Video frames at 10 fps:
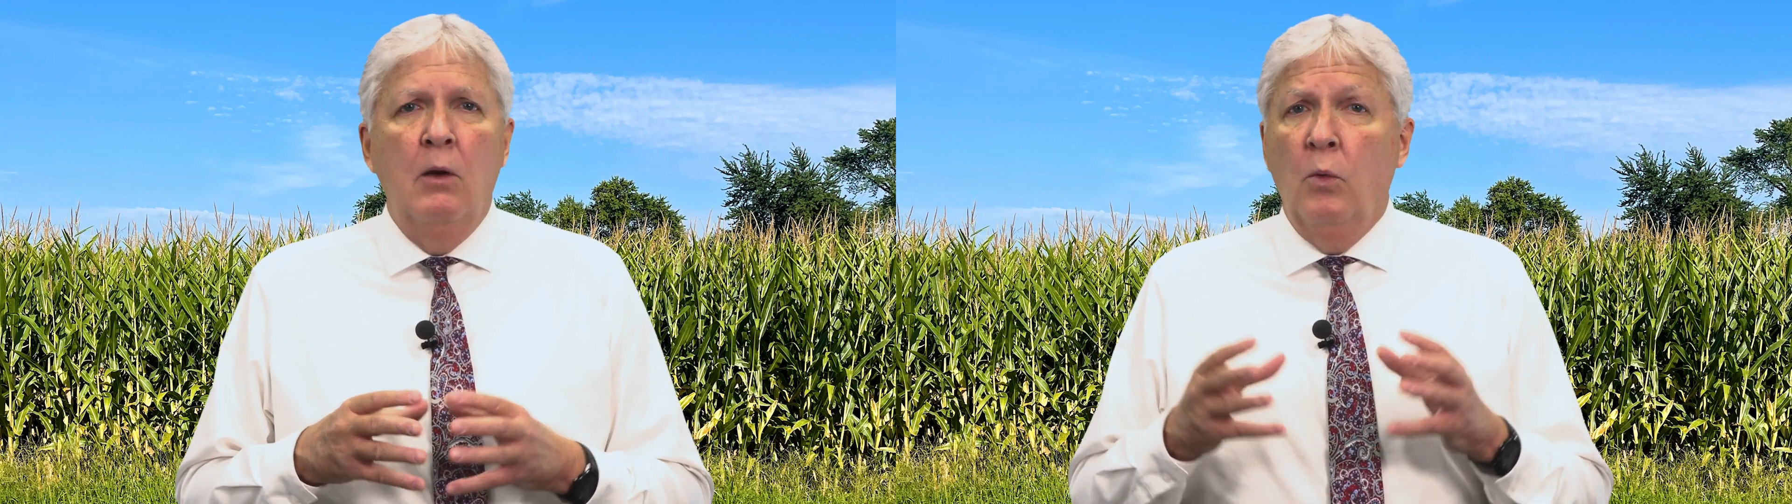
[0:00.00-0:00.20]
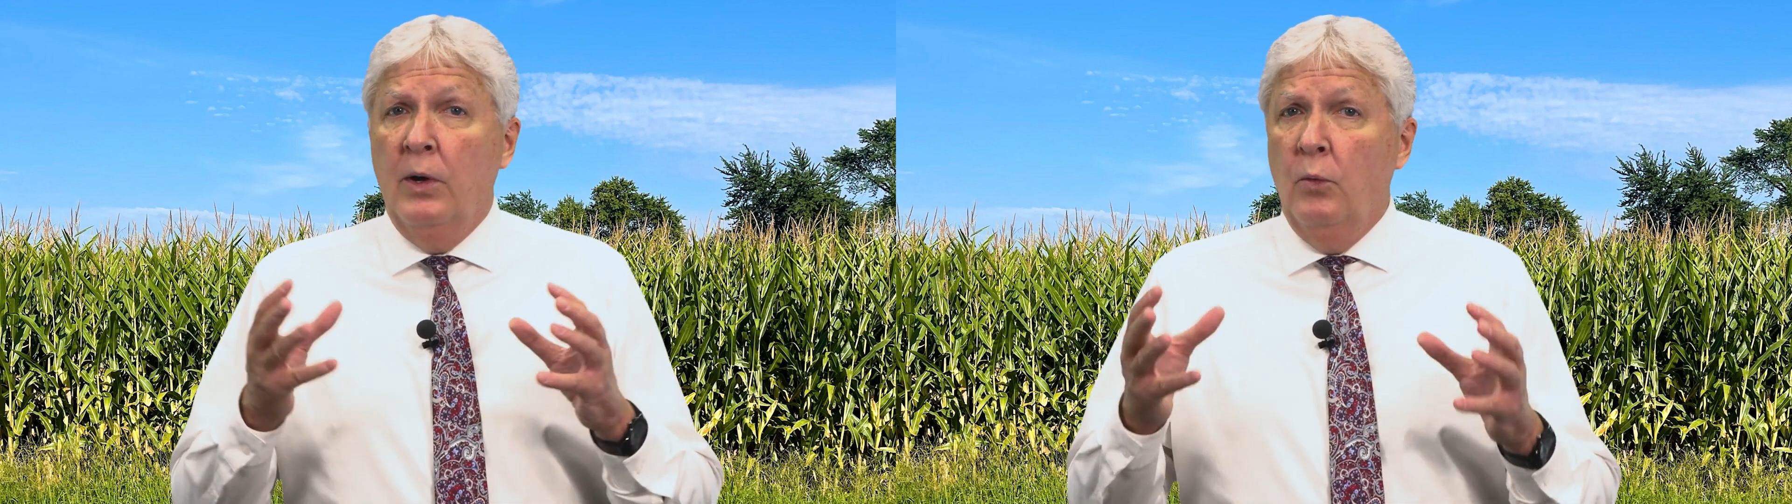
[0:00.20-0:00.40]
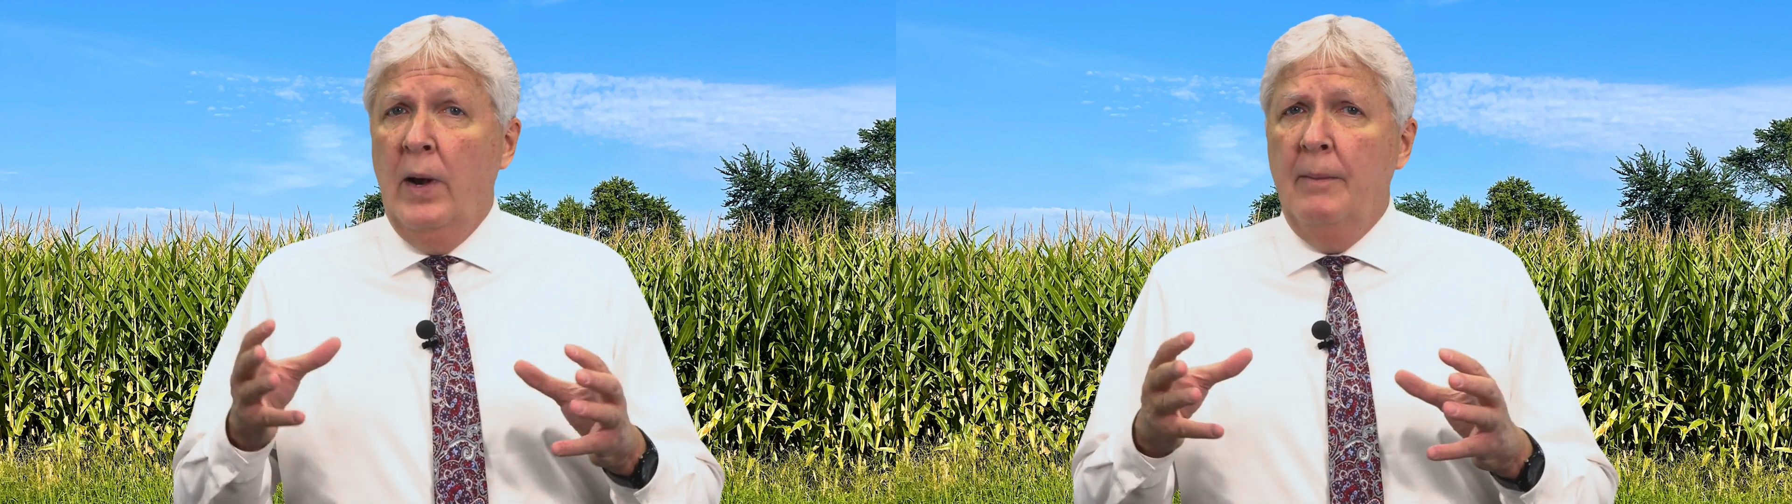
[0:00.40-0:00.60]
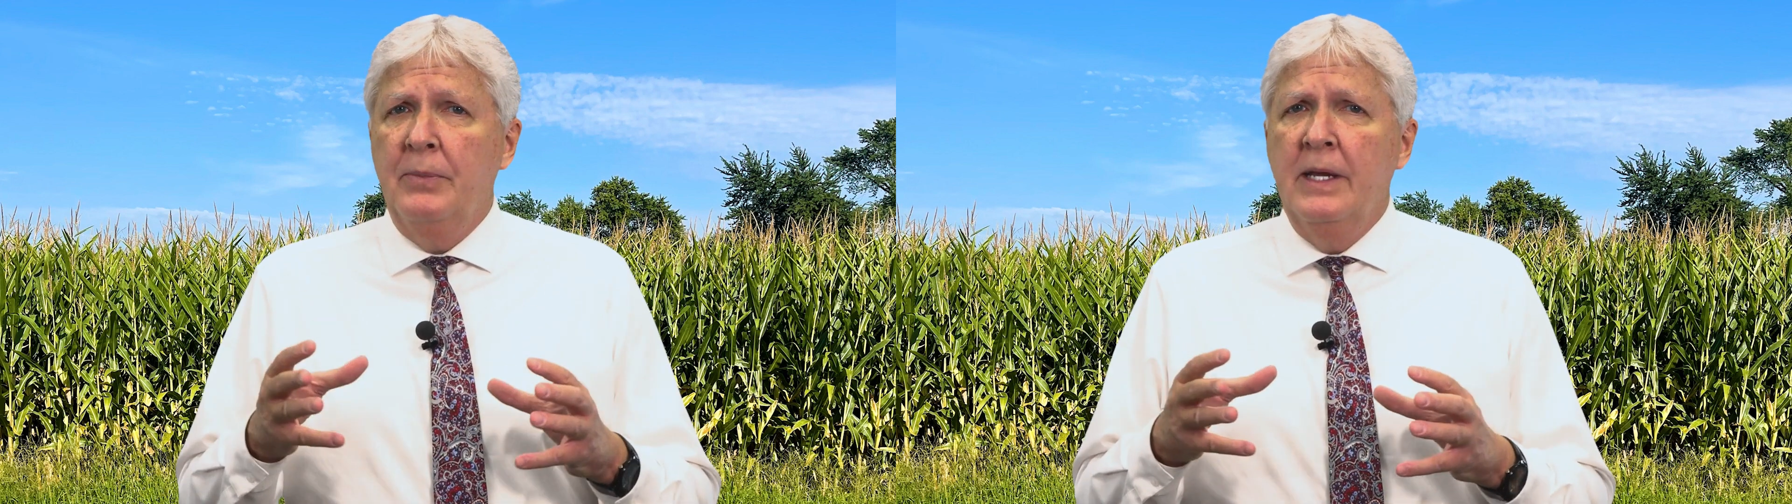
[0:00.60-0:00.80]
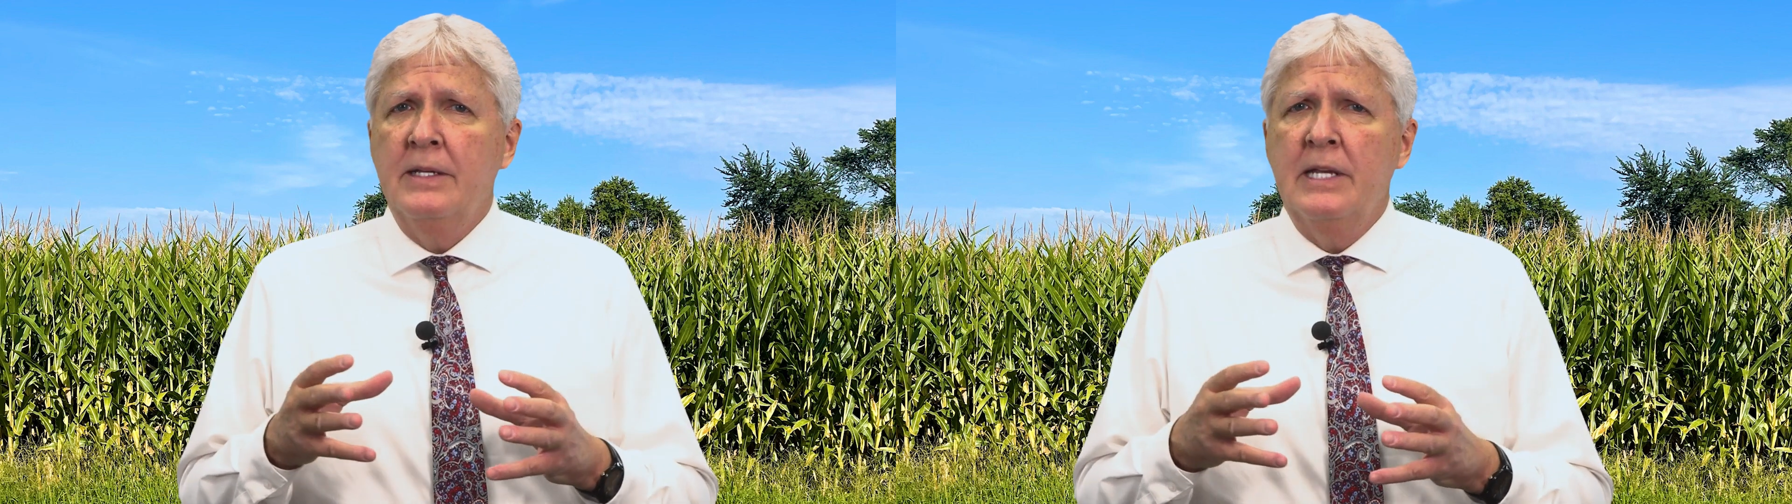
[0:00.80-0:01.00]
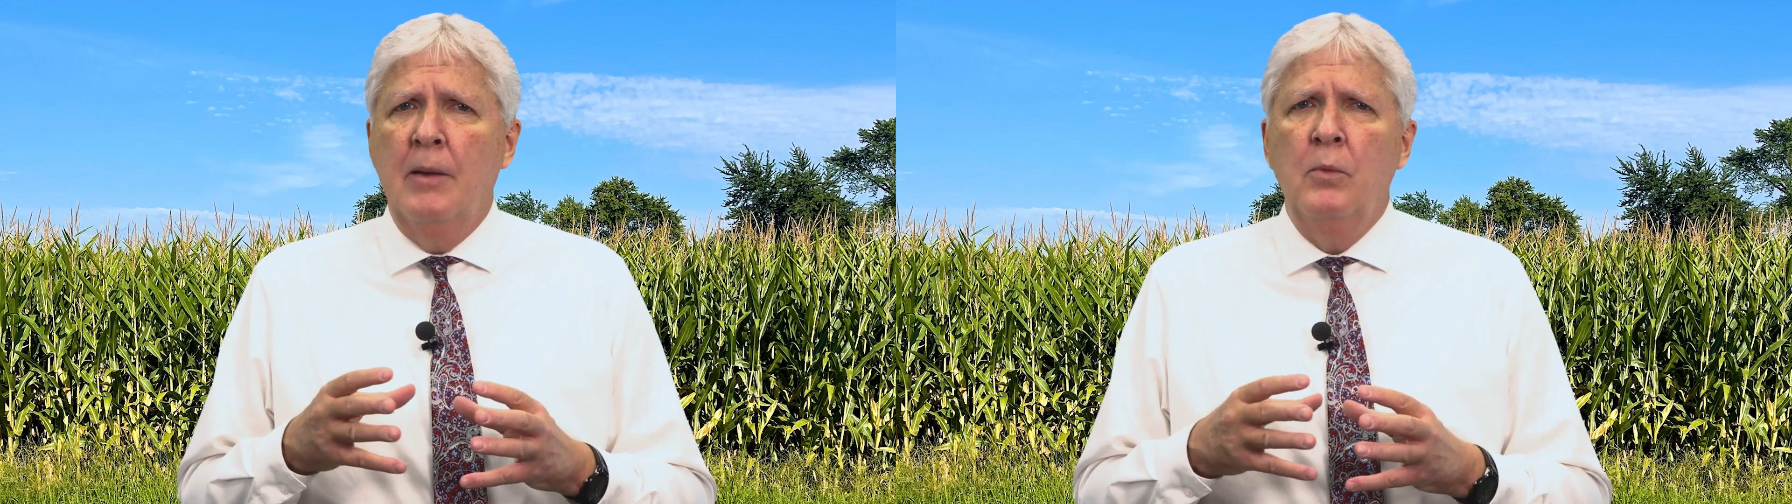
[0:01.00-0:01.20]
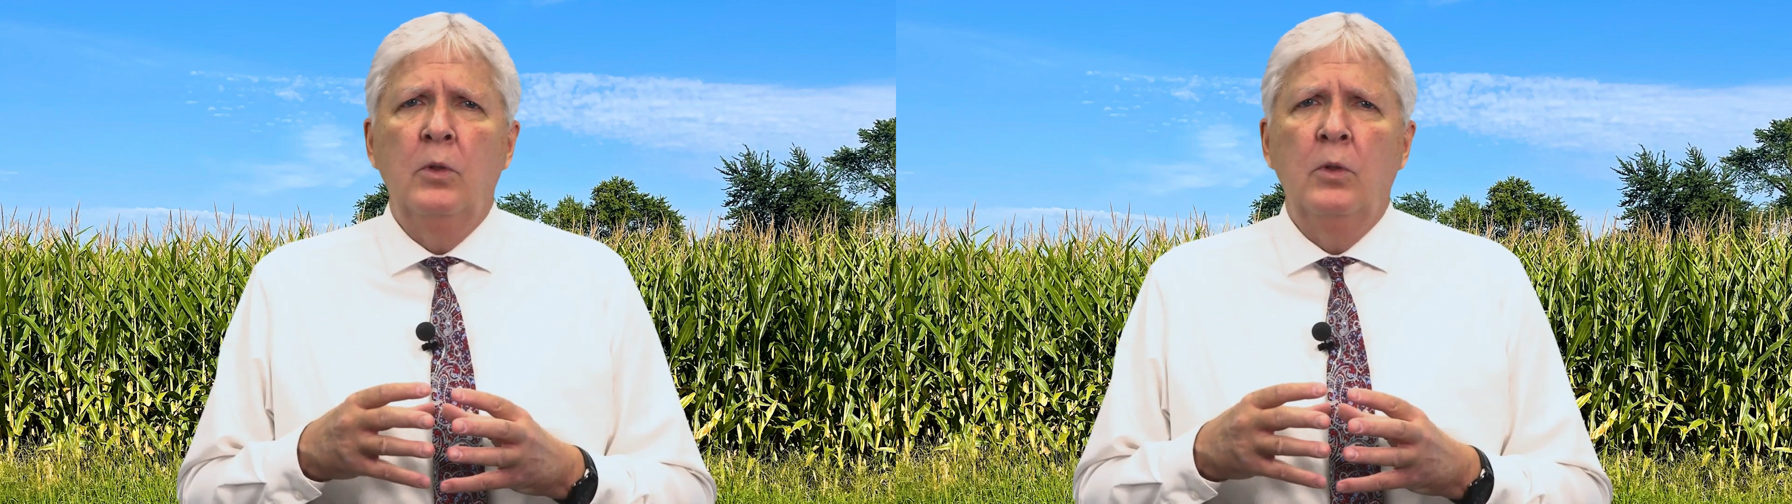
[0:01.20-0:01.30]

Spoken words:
We're going to wrap things up